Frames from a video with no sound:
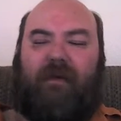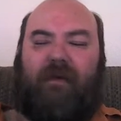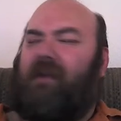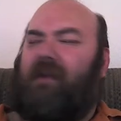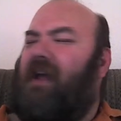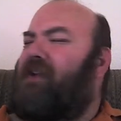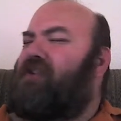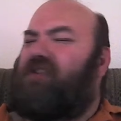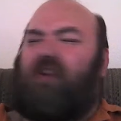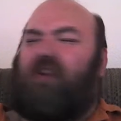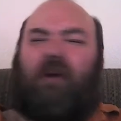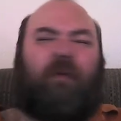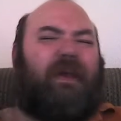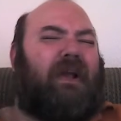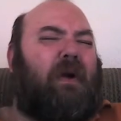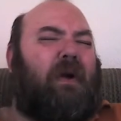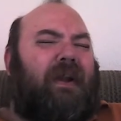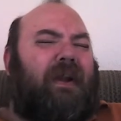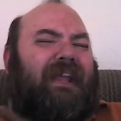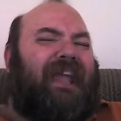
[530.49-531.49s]
I'm not sure. Are we
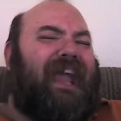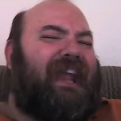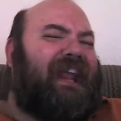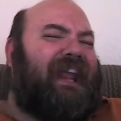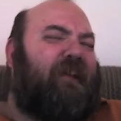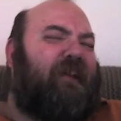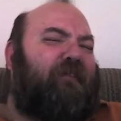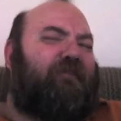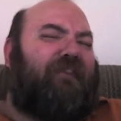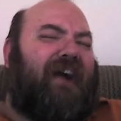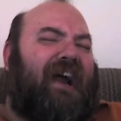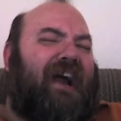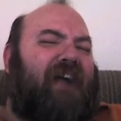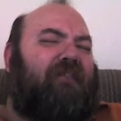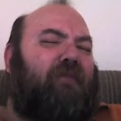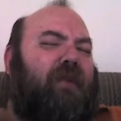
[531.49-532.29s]
going KDE 5?